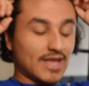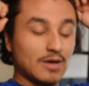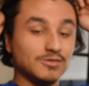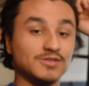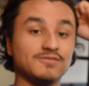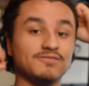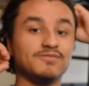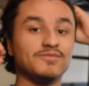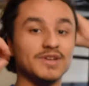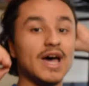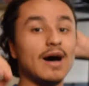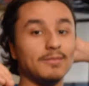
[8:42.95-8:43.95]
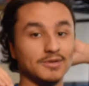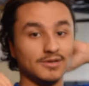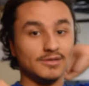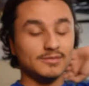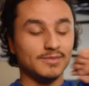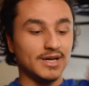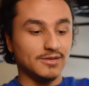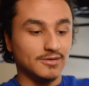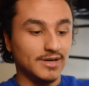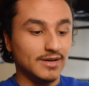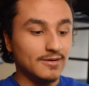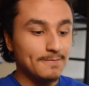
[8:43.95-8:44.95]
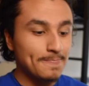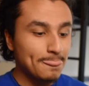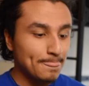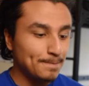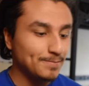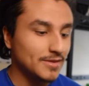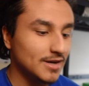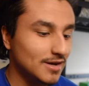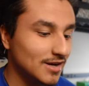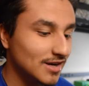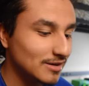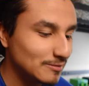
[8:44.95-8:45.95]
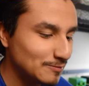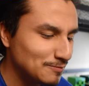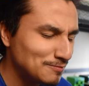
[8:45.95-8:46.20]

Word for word: That was phenomenal, by the way. Um,